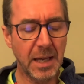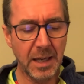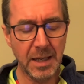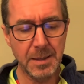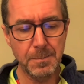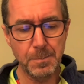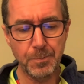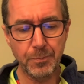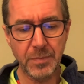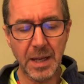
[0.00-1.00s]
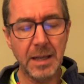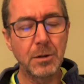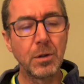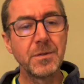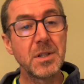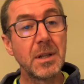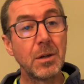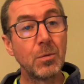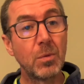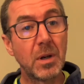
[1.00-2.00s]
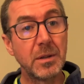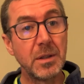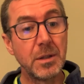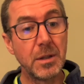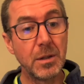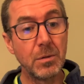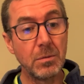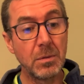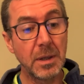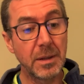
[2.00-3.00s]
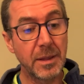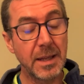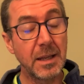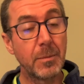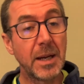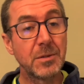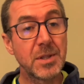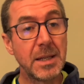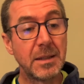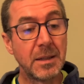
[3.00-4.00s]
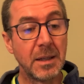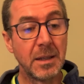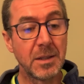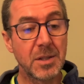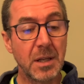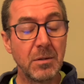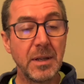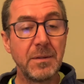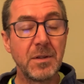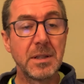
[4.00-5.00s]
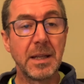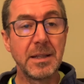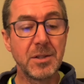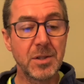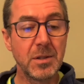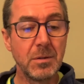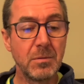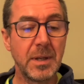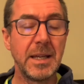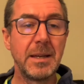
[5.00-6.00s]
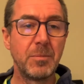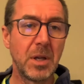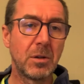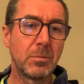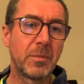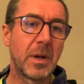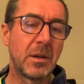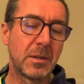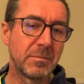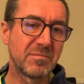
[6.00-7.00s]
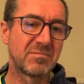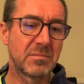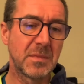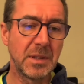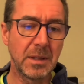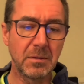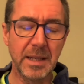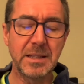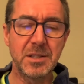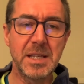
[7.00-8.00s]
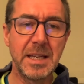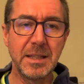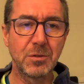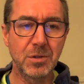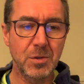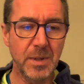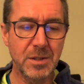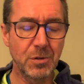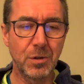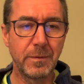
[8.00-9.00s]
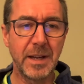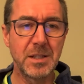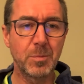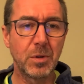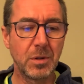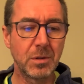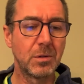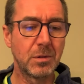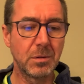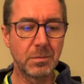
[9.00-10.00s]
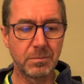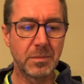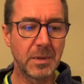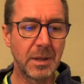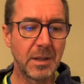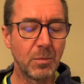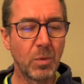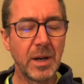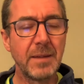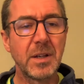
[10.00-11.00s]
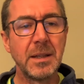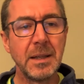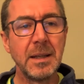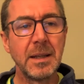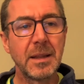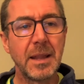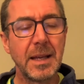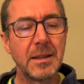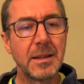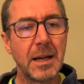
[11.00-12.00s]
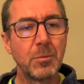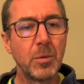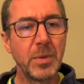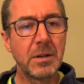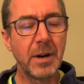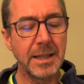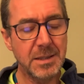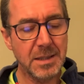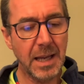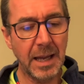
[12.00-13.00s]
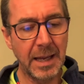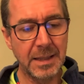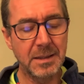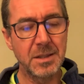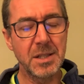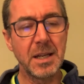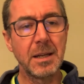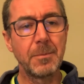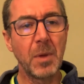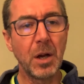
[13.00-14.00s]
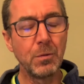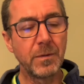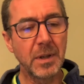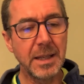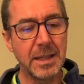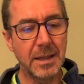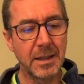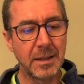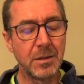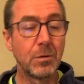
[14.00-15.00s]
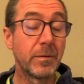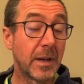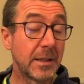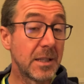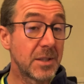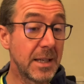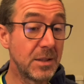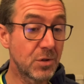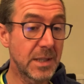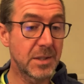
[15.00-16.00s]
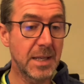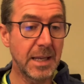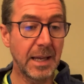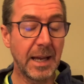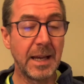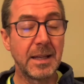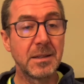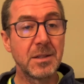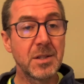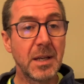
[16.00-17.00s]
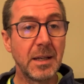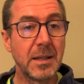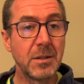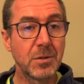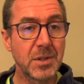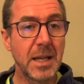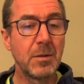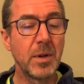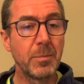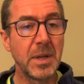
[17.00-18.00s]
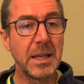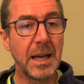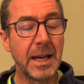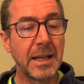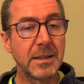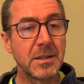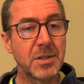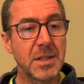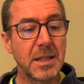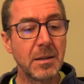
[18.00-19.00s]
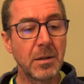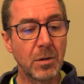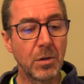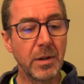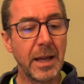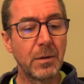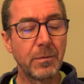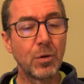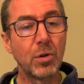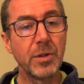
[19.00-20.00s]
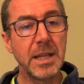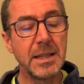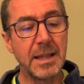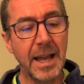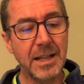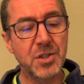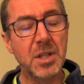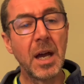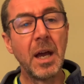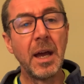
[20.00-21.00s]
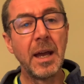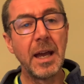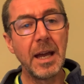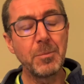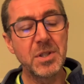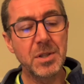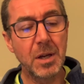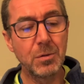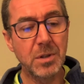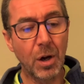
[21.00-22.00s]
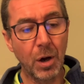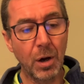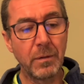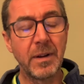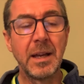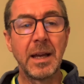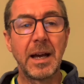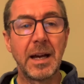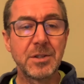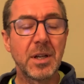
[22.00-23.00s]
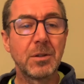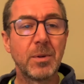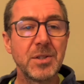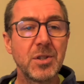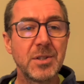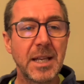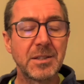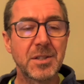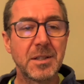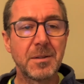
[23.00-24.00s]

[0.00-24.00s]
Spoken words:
I'd love to know what you think about it. So if you'd like to hit me up on LinkedIn or Twitter or Facebook or whatever, then that would be great. And hopefully you'll find this interesting, and you'll stay with me and look out for the next episode of Agile Questions Answered.